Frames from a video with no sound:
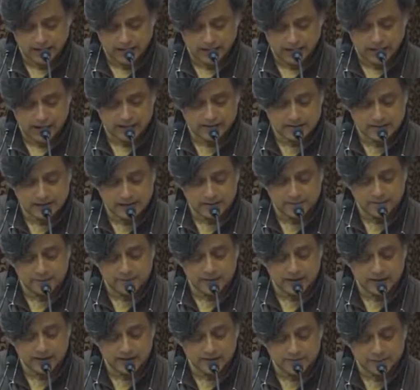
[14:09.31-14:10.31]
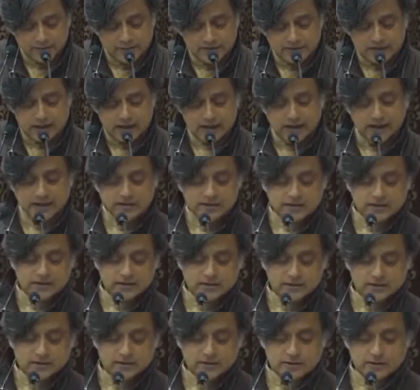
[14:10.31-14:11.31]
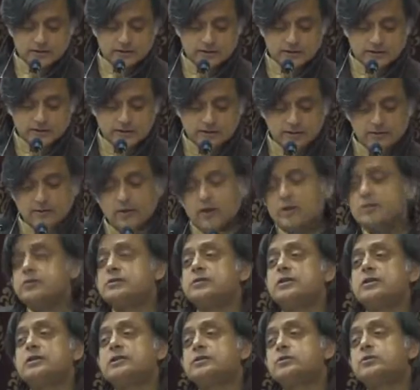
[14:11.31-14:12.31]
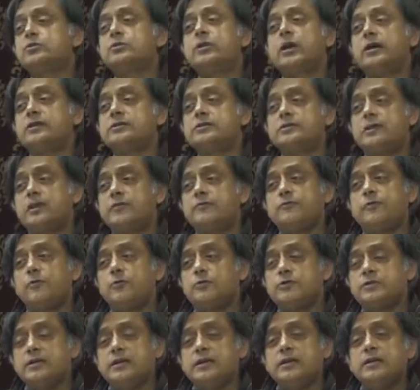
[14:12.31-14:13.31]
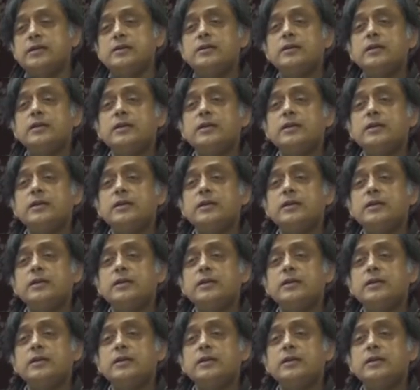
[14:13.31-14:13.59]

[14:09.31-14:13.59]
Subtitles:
and our parliament had not till 2014